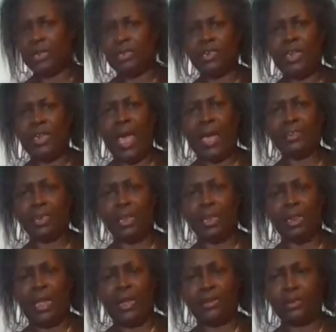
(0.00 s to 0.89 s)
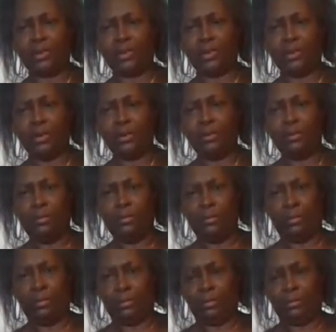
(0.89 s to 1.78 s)
tax collector,
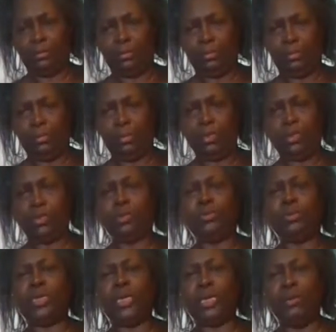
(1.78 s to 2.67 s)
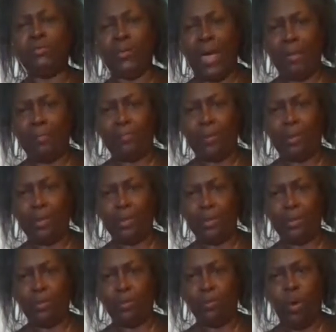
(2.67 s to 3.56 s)
to give up?
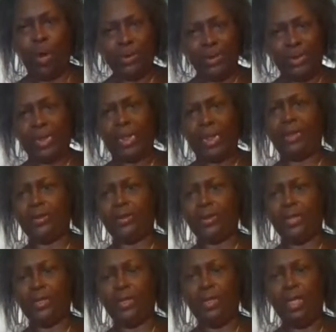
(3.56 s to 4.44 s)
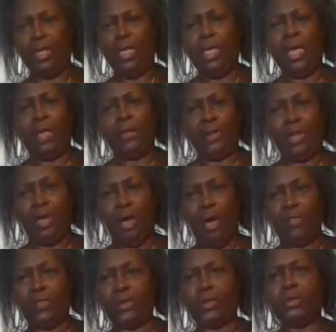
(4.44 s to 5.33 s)
One did, and the
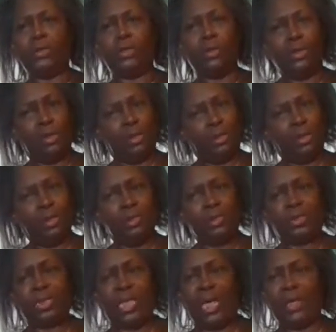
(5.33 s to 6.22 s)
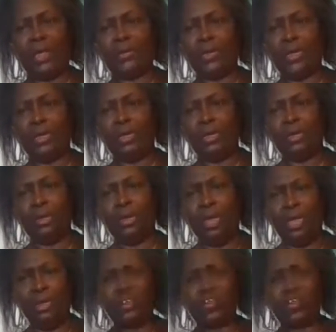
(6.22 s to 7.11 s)
other said
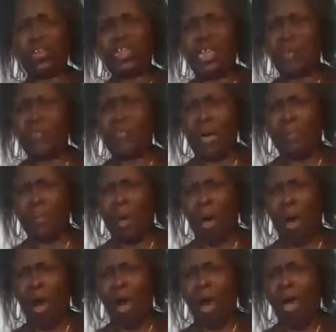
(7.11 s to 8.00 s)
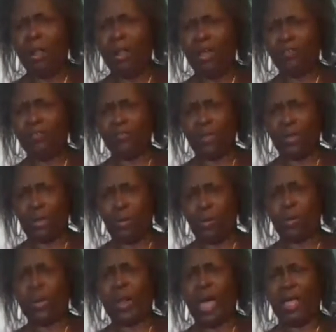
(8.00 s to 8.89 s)
to give up all of
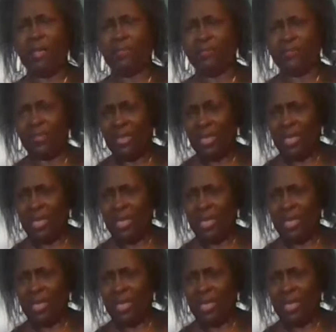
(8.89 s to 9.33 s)
what I've